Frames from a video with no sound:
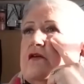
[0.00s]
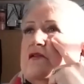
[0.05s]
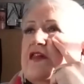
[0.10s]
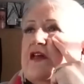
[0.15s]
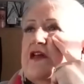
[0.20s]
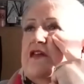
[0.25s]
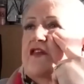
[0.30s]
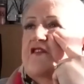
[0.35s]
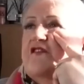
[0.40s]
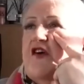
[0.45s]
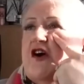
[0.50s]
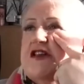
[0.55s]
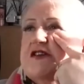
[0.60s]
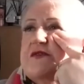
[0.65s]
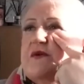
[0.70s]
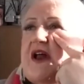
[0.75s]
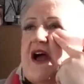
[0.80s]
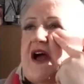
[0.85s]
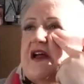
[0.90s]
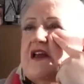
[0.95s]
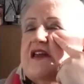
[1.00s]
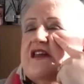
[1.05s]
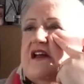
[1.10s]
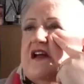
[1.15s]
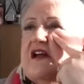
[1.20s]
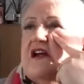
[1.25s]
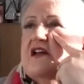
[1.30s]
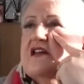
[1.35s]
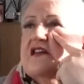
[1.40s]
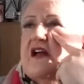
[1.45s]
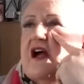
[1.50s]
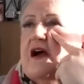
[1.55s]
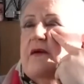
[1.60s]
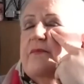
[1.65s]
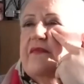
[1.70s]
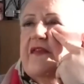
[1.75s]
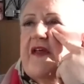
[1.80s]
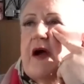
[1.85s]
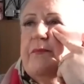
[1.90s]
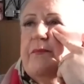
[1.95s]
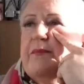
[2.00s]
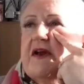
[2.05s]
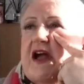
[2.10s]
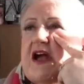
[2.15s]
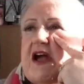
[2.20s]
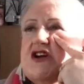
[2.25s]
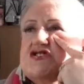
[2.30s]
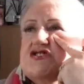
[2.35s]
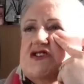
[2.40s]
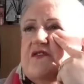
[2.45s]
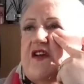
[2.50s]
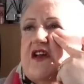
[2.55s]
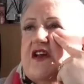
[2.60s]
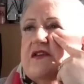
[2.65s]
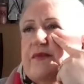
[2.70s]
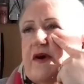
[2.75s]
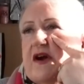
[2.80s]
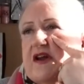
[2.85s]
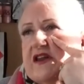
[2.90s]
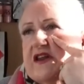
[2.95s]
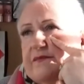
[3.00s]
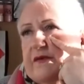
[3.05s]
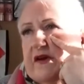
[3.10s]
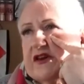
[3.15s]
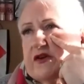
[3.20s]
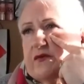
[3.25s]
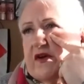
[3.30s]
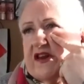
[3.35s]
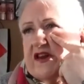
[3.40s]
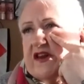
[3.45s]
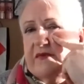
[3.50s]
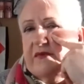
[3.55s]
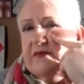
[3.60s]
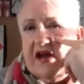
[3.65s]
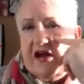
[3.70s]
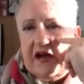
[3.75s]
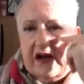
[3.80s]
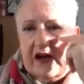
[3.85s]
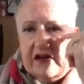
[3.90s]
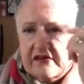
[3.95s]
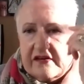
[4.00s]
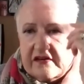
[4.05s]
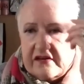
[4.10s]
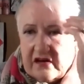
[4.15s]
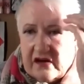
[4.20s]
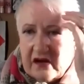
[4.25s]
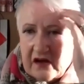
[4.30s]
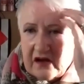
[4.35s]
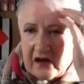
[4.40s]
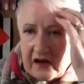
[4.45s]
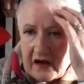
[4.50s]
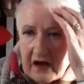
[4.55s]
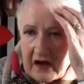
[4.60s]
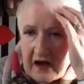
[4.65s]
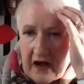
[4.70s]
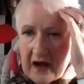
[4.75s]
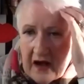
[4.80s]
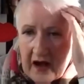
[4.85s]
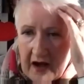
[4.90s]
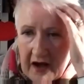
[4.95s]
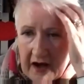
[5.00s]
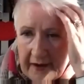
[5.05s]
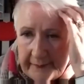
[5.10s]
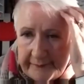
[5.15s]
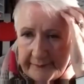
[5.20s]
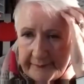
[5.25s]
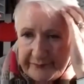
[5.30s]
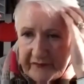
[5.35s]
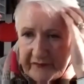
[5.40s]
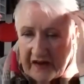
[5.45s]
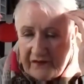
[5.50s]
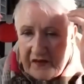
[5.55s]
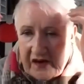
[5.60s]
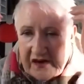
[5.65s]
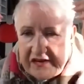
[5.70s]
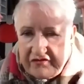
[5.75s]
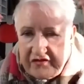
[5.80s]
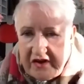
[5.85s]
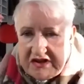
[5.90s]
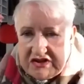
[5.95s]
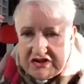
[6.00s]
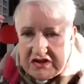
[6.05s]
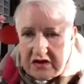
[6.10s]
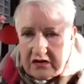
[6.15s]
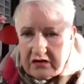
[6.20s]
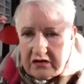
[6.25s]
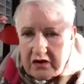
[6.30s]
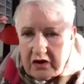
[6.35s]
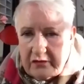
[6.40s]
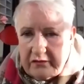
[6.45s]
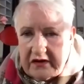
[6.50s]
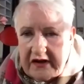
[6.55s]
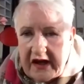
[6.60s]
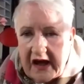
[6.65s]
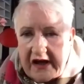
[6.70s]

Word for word: Okay. So, so the first one I can see is uh, the application of these principles to SMEs um, in this region could,